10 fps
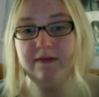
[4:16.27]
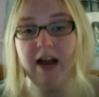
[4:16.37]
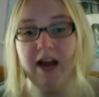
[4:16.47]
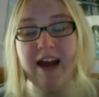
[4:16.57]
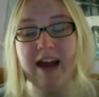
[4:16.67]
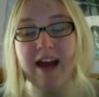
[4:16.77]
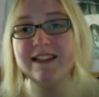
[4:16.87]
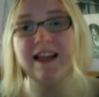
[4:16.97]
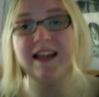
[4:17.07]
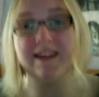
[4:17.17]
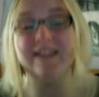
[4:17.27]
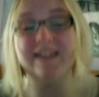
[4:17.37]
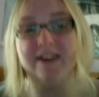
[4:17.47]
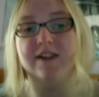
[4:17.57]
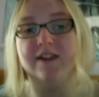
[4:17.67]
I think Seth needs a
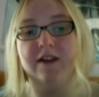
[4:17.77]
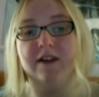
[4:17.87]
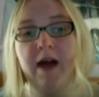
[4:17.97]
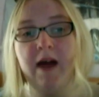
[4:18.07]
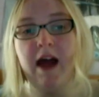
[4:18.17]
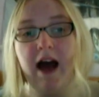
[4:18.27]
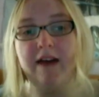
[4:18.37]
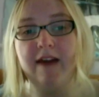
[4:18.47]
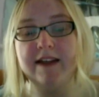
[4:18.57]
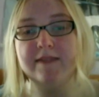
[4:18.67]
face turn. I think